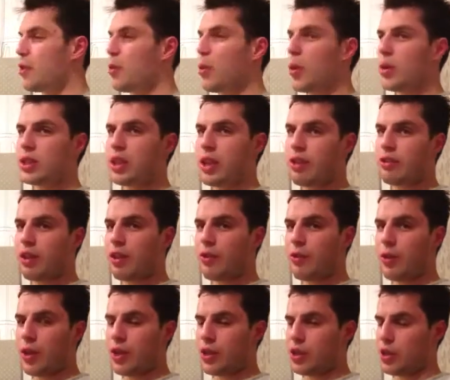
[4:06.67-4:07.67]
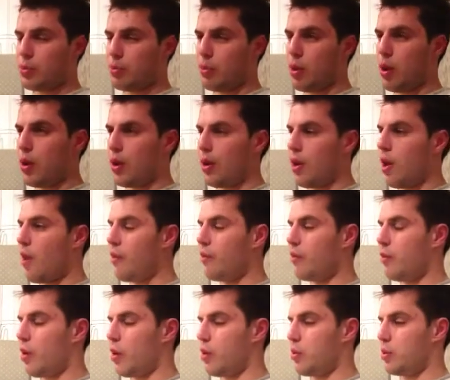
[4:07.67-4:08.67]
you watch that Rafael Zambrano Love
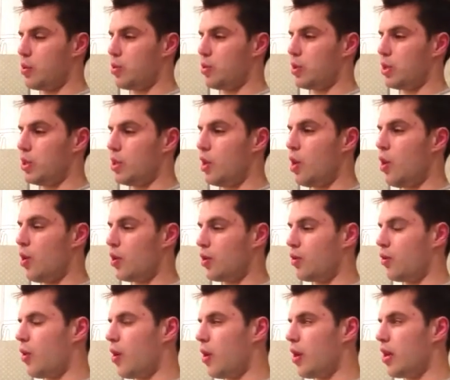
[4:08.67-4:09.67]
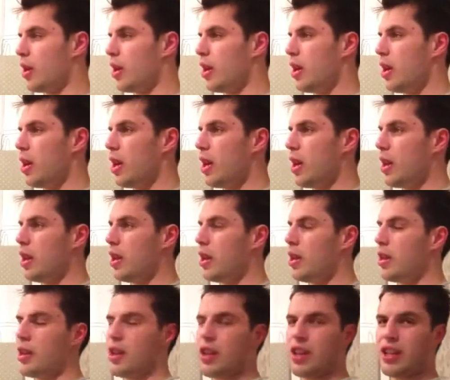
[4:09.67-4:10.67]
fight, which was his last fight,
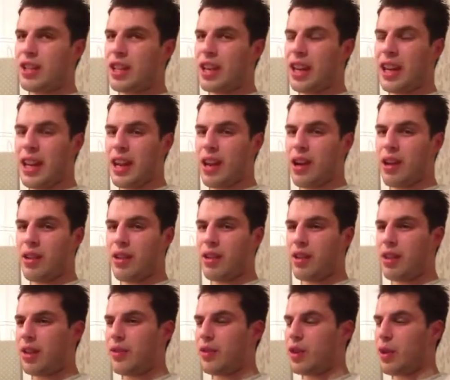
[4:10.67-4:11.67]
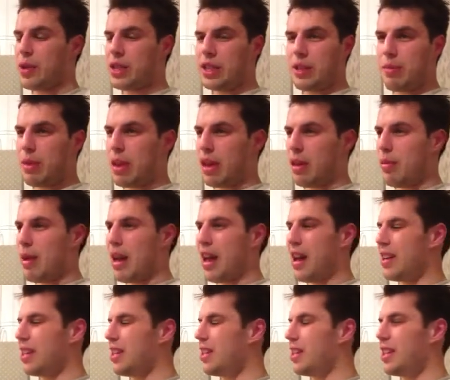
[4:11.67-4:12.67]
it's clear, even though he's the bigger
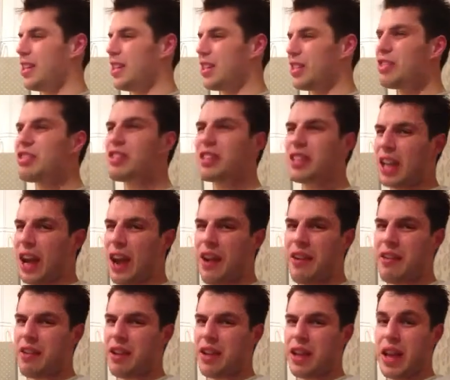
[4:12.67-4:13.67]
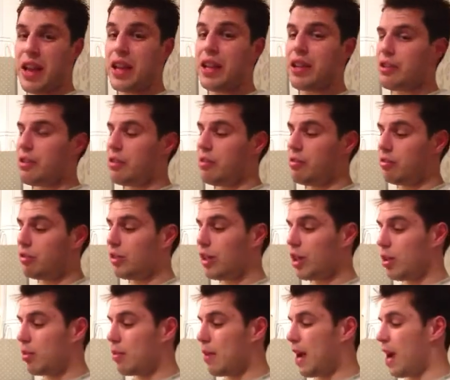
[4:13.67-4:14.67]
man, he doesn't carry any
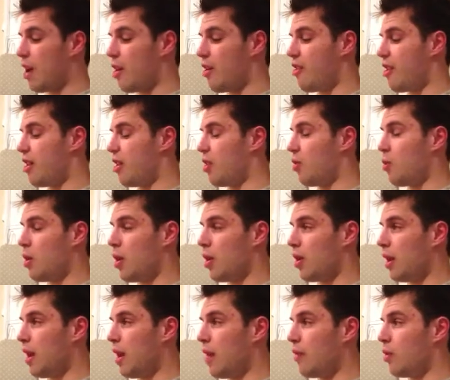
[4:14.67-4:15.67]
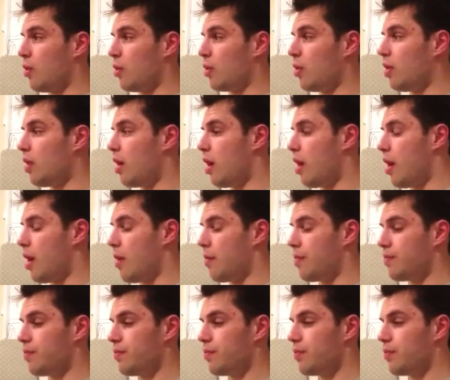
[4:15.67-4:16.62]
real power at a world level. As